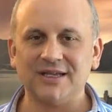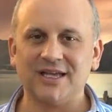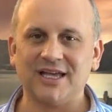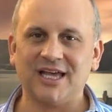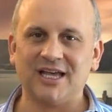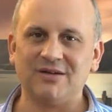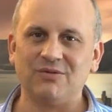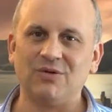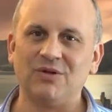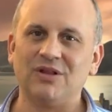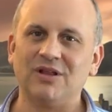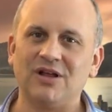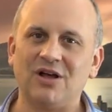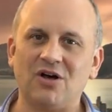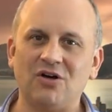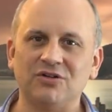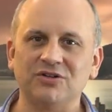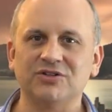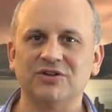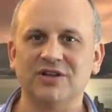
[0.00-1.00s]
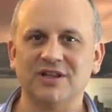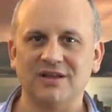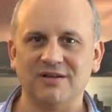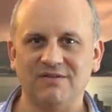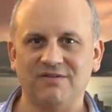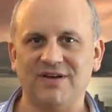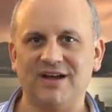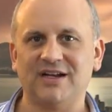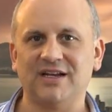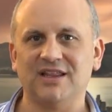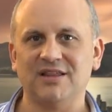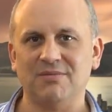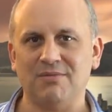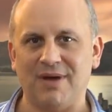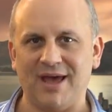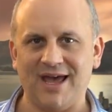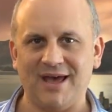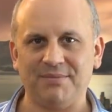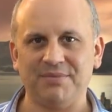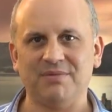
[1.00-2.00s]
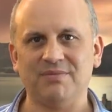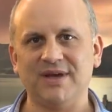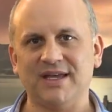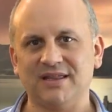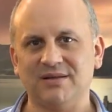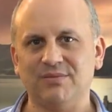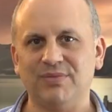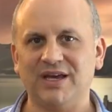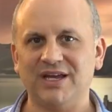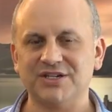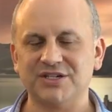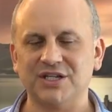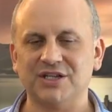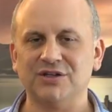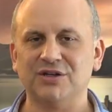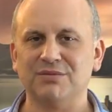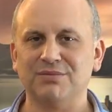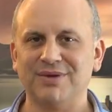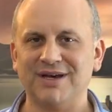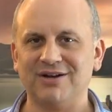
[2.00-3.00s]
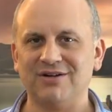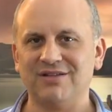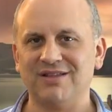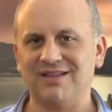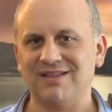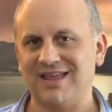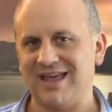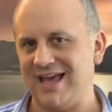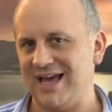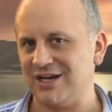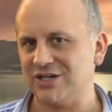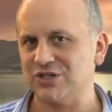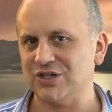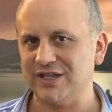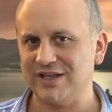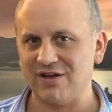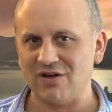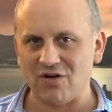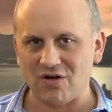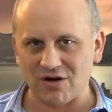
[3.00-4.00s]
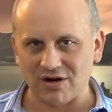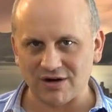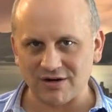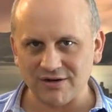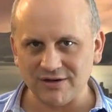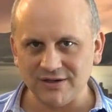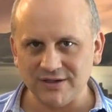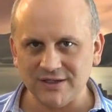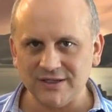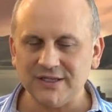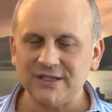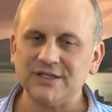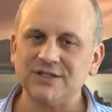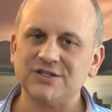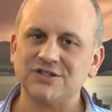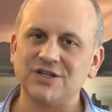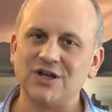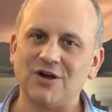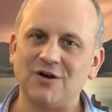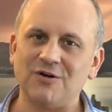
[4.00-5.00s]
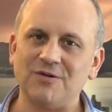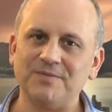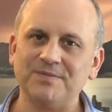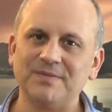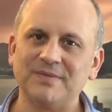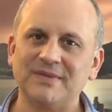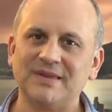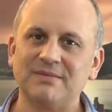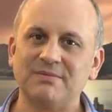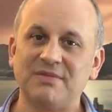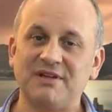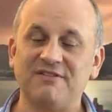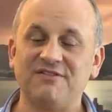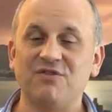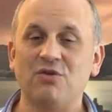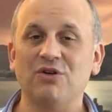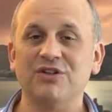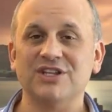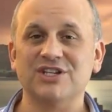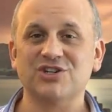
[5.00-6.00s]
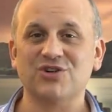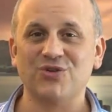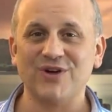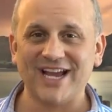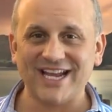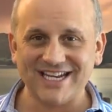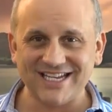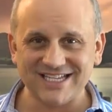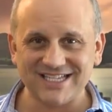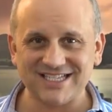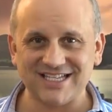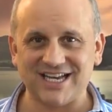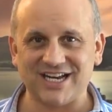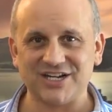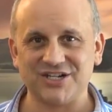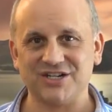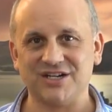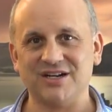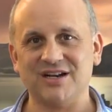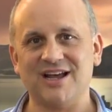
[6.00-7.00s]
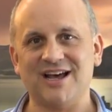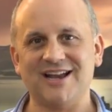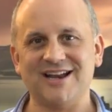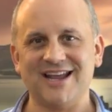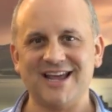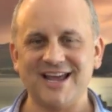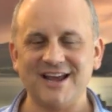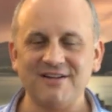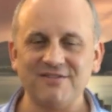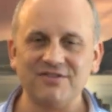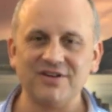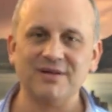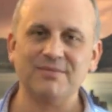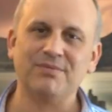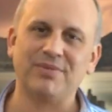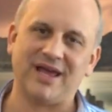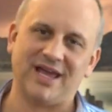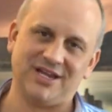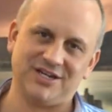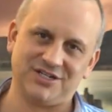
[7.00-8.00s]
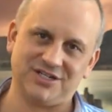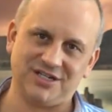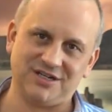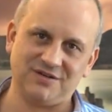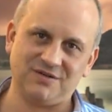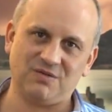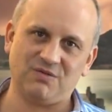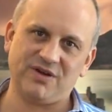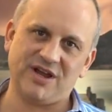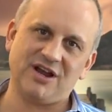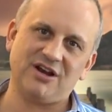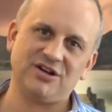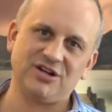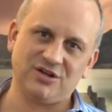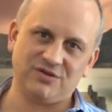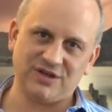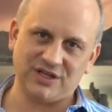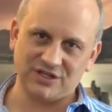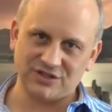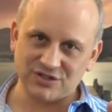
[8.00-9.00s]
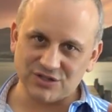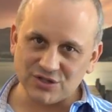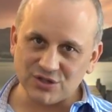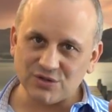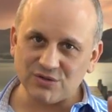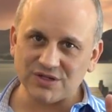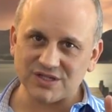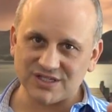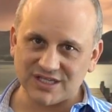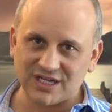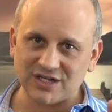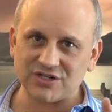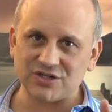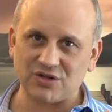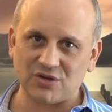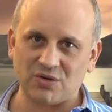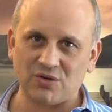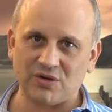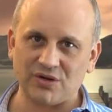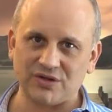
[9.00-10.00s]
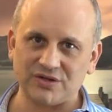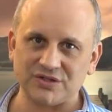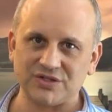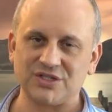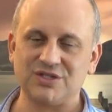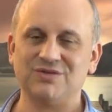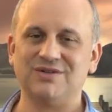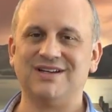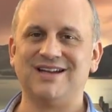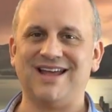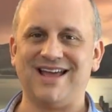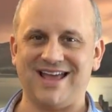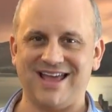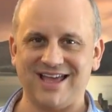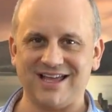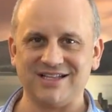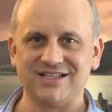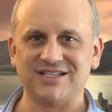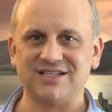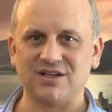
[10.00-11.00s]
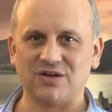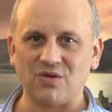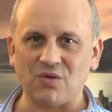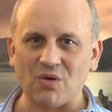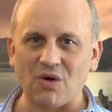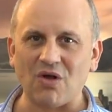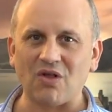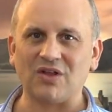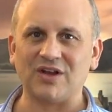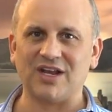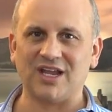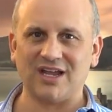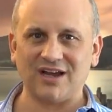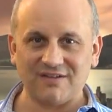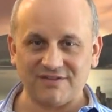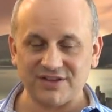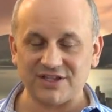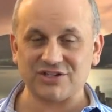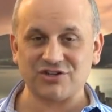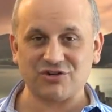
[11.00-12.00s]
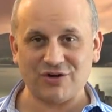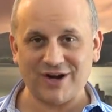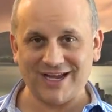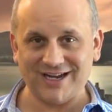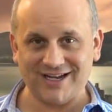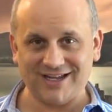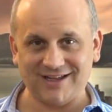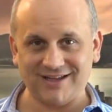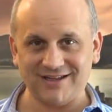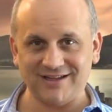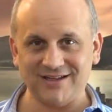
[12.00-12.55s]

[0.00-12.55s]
It will alter the effect of the map and make the patient look better than they actually are. So, before the training session on every patient, we are doing 2 essential oils to enhance the quality of the training.